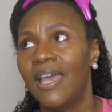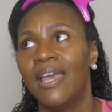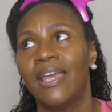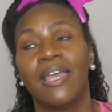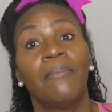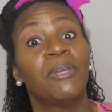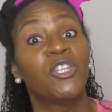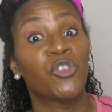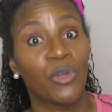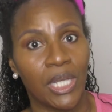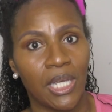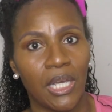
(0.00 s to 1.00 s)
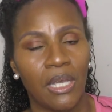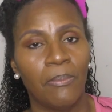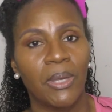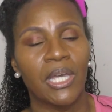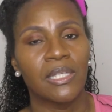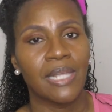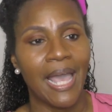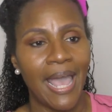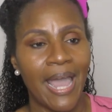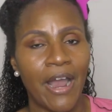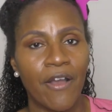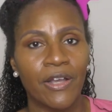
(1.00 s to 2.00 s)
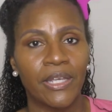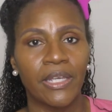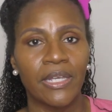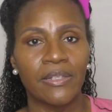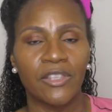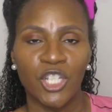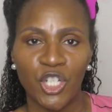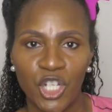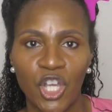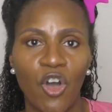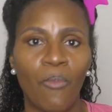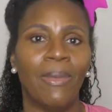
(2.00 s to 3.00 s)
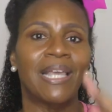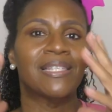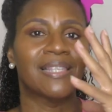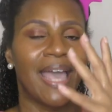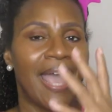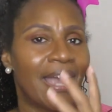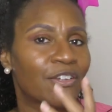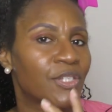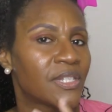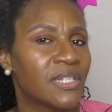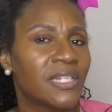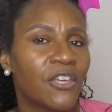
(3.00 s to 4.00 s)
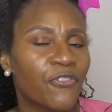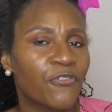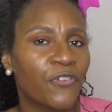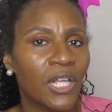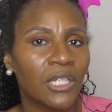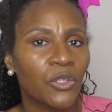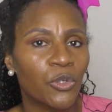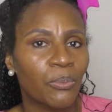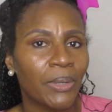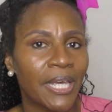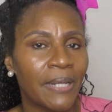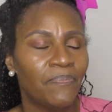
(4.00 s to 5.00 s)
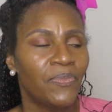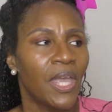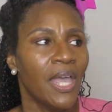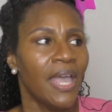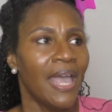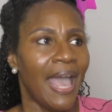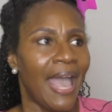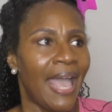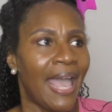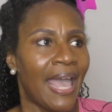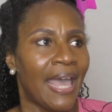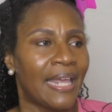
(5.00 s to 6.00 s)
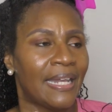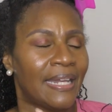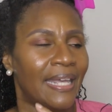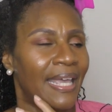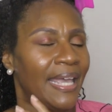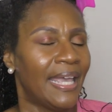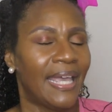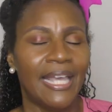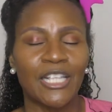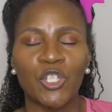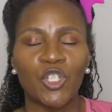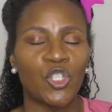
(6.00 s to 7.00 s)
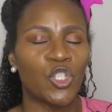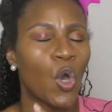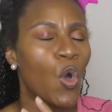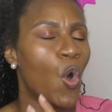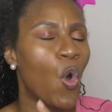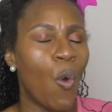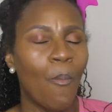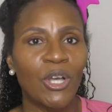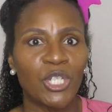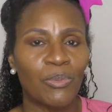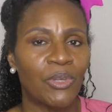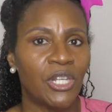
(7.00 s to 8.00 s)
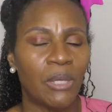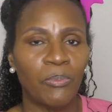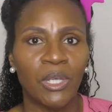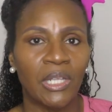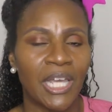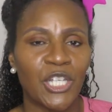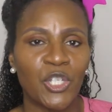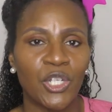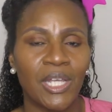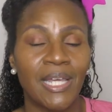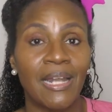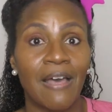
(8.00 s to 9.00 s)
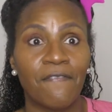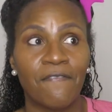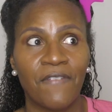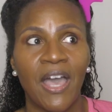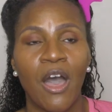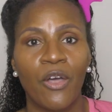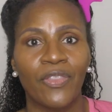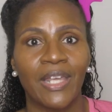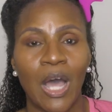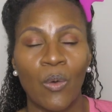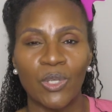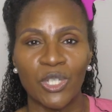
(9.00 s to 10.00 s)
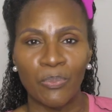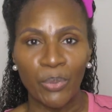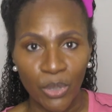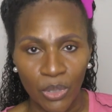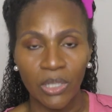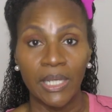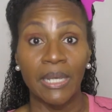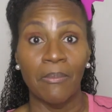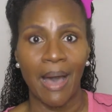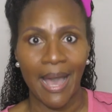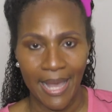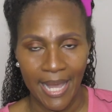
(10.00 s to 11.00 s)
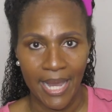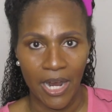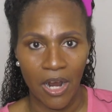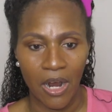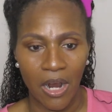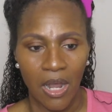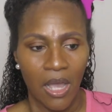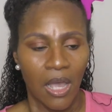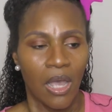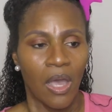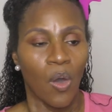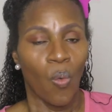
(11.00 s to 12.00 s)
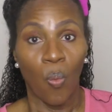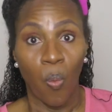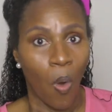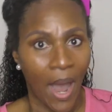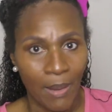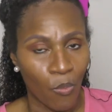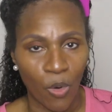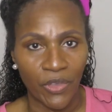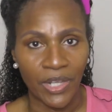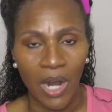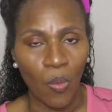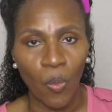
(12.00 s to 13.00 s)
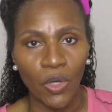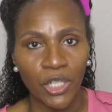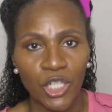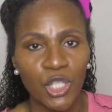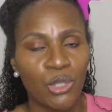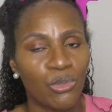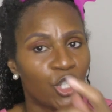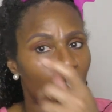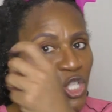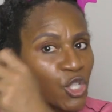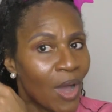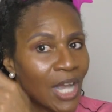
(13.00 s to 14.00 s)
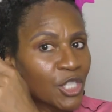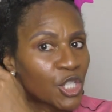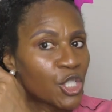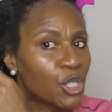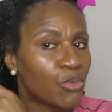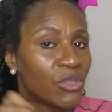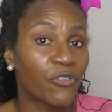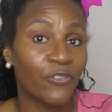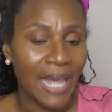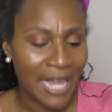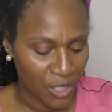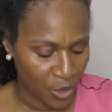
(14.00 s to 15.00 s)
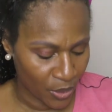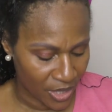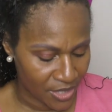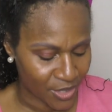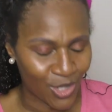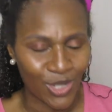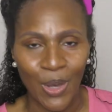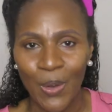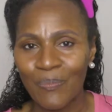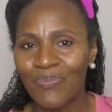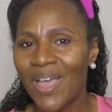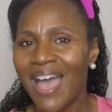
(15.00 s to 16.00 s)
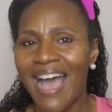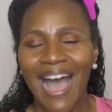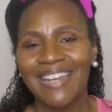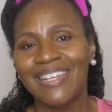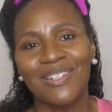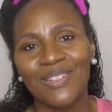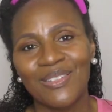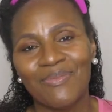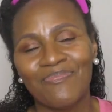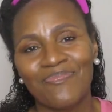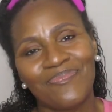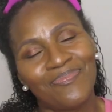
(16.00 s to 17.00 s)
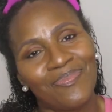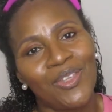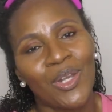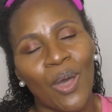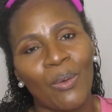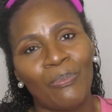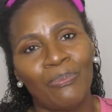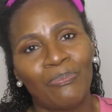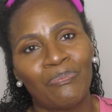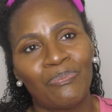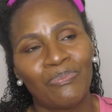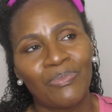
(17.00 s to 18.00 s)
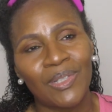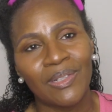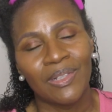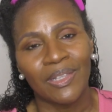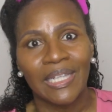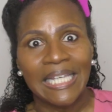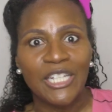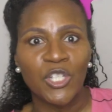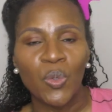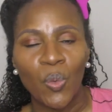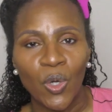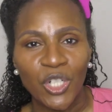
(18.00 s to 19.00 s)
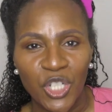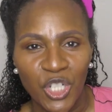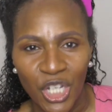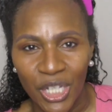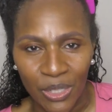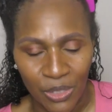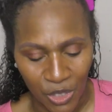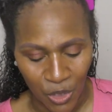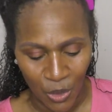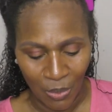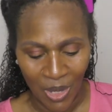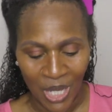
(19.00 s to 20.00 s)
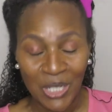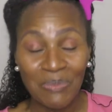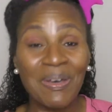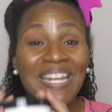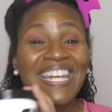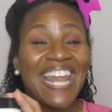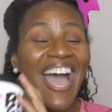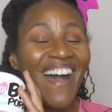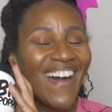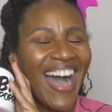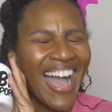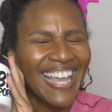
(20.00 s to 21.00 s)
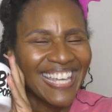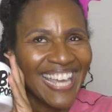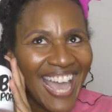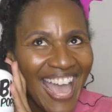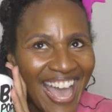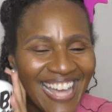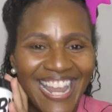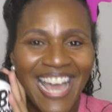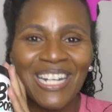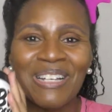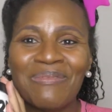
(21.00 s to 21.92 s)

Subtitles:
can be tricky because the gel makes the hair stiff a little bit, and it's so much manipulation, and I found that I was pulling my hair way more than I wanted to just trying to do the flat twist. So I didn't, lean toward gels too much, but now I can, and I'm